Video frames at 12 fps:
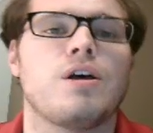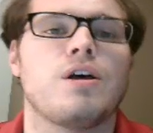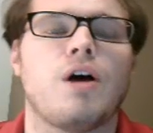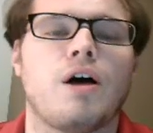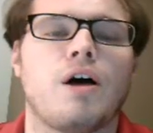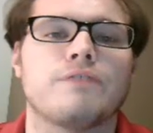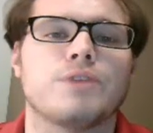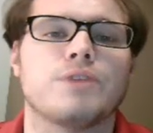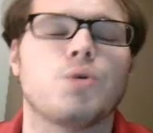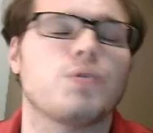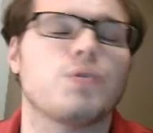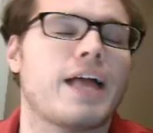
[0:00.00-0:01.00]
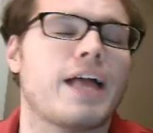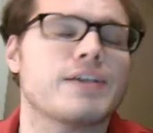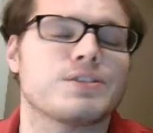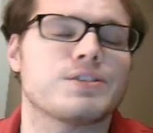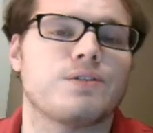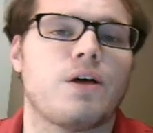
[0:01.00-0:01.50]
off the whole
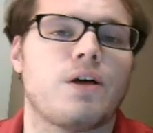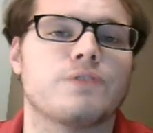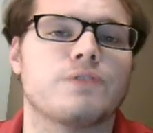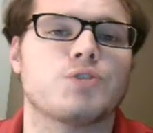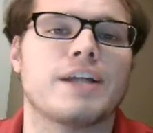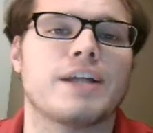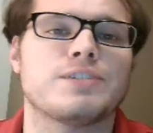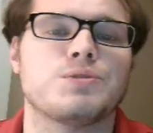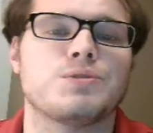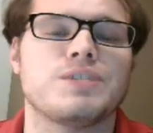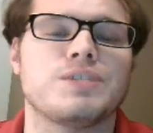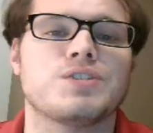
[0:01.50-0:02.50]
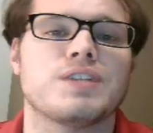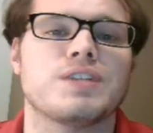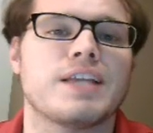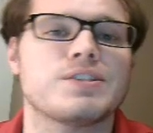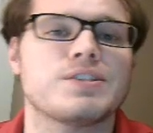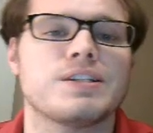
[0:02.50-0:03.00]
class and off trying to teach the
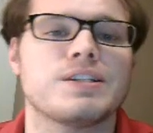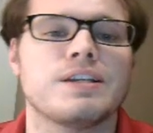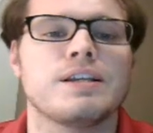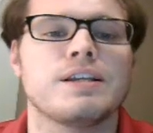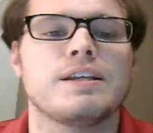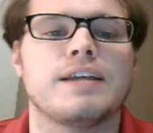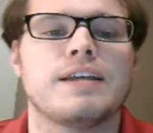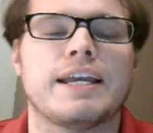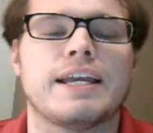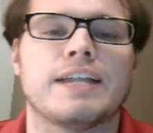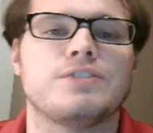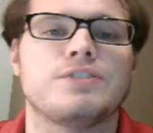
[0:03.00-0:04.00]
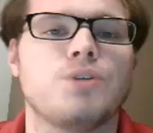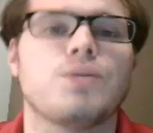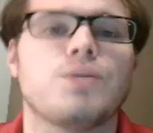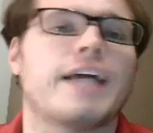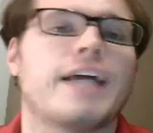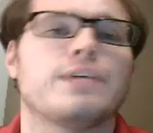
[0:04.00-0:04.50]
lesson. And I don't
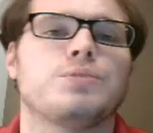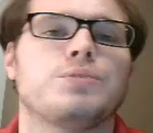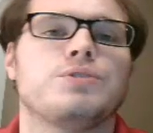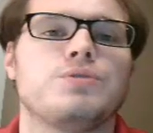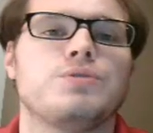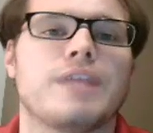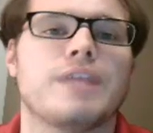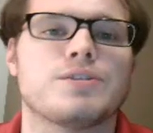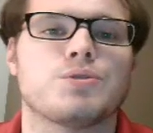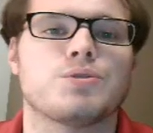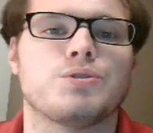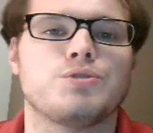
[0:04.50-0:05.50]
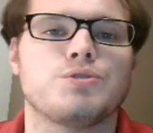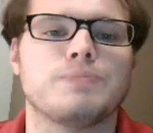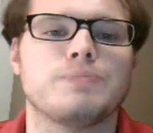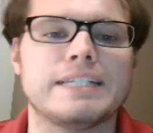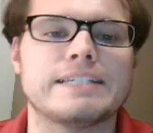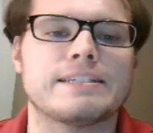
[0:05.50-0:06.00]
like it when you do that. So could you
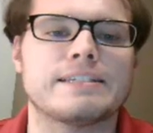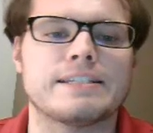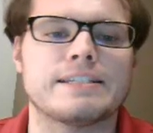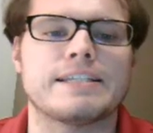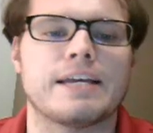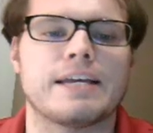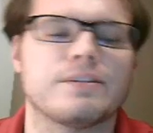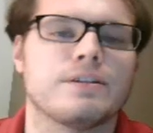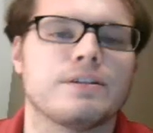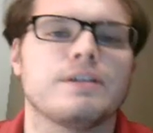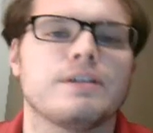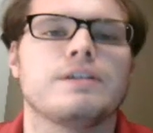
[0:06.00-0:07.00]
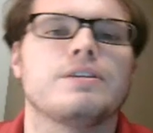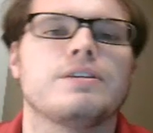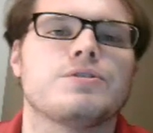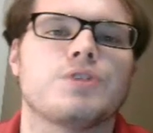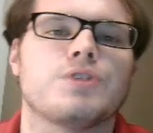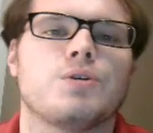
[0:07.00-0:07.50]
please sit down?
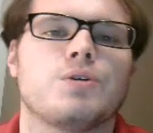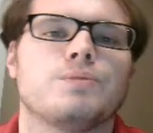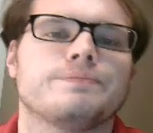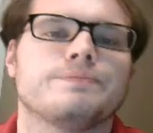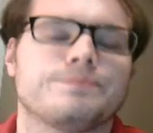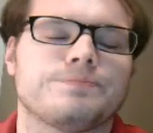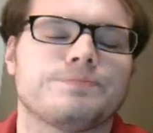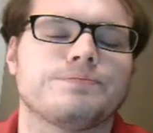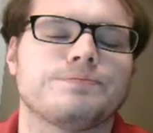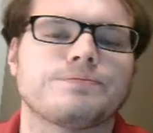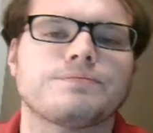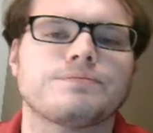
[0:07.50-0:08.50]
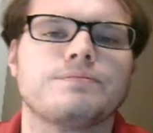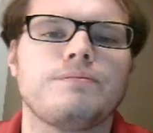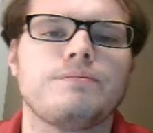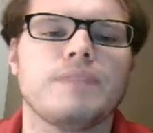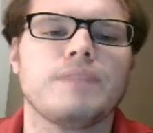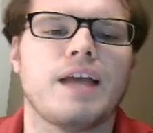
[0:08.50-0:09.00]
So
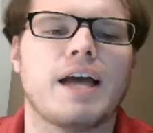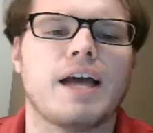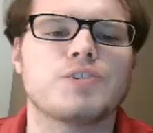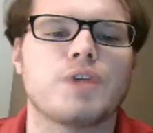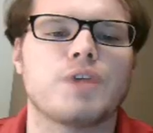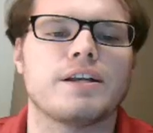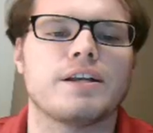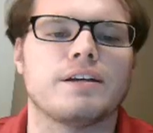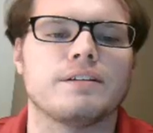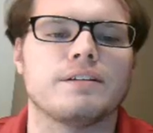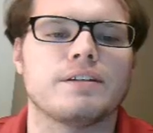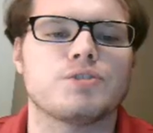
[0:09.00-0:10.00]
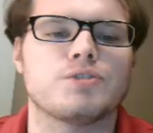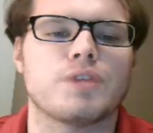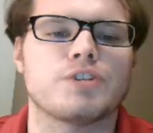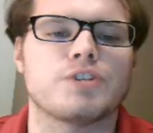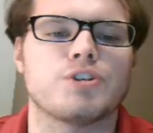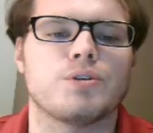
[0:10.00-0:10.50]
I try to
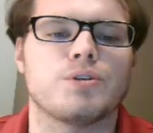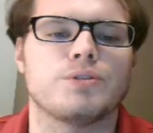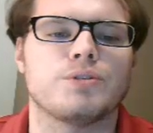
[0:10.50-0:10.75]
show,